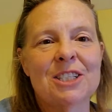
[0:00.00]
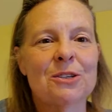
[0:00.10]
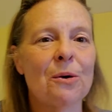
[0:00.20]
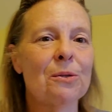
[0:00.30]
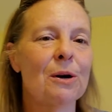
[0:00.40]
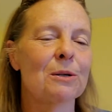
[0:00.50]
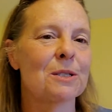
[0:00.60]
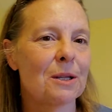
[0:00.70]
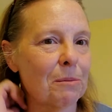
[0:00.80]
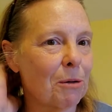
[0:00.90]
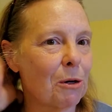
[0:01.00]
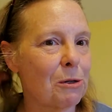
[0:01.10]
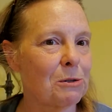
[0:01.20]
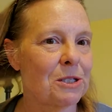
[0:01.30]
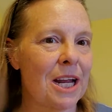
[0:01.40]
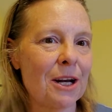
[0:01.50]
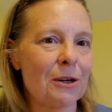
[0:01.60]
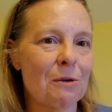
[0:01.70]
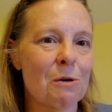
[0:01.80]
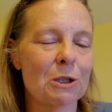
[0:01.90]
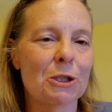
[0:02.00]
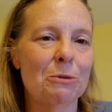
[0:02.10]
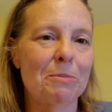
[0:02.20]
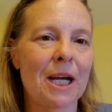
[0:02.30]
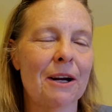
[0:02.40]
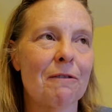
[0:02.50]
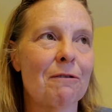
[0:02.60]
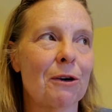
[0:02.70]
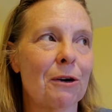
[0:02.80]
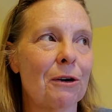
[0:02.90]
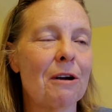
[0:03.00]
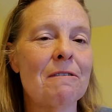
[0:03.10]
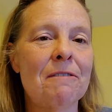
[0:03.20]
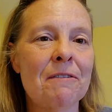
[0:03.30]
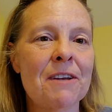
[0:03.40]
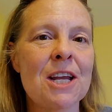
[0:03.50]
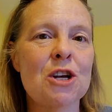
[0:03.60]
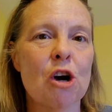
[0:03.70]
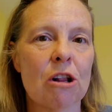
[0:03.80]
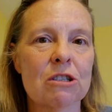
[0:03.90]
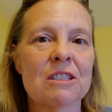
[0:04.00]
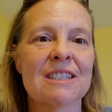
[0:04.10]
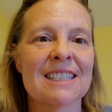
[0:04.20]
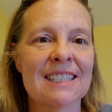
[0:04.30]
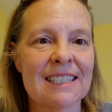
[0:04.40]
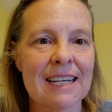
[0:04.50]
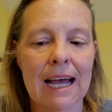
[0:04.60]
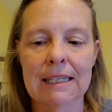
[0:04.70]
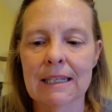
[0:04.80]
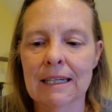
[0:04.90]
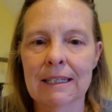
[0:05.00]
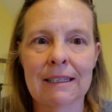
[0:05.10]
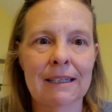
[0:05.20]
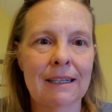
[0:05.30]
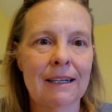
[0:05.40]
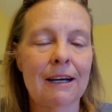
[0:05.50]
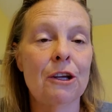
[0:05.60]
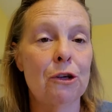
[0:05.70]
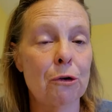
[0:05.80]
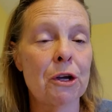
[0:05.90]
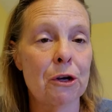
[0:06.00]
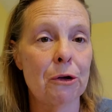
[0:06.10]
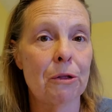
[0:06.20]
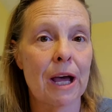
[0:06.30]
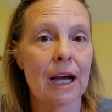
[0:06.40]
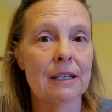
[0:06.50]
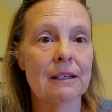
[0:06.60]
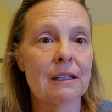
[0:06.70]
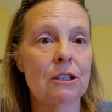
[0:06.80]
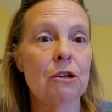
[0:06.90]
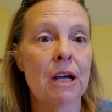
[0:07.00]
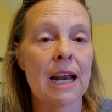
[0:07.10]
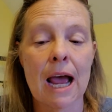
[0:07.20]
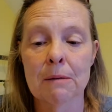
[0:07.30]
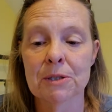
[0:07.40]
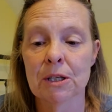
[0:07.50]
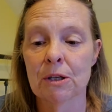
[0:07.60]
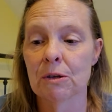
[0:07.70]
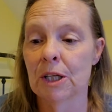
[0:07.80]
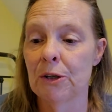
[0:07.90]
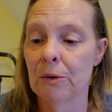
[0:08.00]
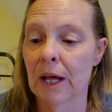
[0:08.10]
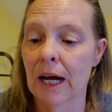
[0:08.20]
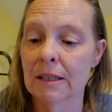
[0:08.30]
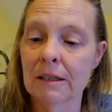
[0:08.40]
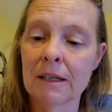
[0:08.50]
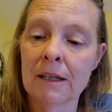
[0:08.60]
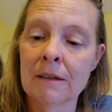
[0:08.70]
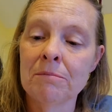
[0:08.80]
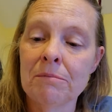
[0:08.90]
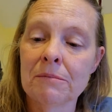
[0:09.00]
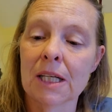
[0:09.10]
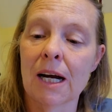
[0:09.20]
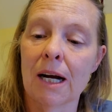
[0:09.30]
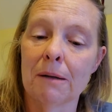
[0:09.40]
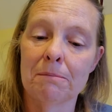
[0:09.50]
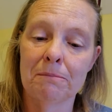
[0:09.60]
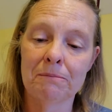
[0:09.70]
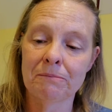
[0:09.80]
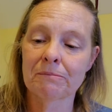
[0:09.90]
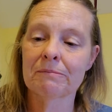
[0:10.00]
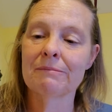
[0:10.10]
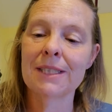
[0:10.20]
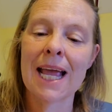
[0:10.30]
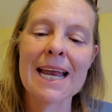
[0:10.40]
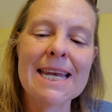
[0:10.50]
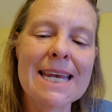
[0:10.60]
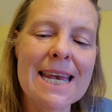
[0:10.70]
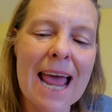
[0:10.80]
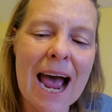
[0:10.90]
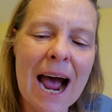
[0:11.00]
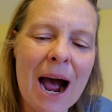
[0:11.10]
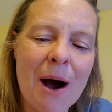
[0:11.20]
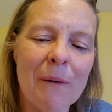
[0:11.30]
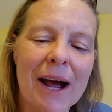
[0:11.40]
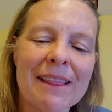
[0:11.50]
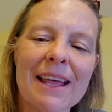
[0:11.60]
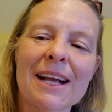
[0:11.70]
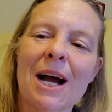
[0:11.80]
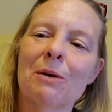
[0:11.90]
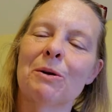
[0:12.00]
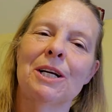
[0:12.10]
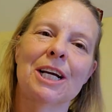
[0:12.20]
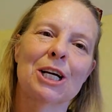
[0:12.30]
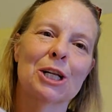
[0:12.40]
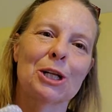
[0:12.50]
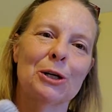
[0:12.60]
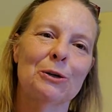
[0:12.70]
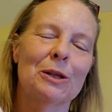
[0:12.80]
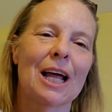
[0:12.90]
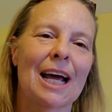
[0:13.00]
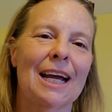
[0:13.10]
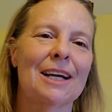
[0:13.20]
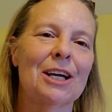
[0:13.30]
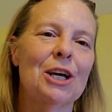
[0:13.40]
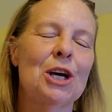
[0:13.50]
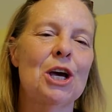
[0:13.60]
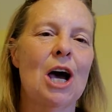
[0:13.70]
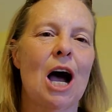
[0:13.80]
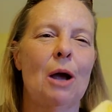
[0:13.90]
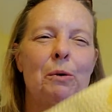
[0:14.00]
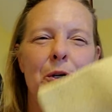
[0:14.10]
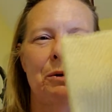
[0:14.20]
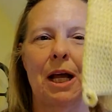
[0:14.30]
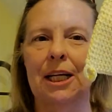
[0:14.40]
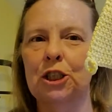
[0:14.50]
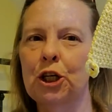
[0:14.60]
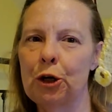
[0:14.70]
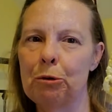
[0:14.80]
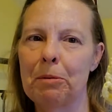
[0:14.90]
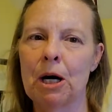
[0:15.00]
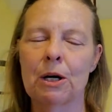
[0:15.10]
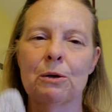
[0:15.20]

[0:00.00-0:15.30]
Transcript: sold those at the produce stand in Horseshoe Bend for $15 a set. You can do that. You can absolutely do that. Um, now I think I would include like, I would do like two pot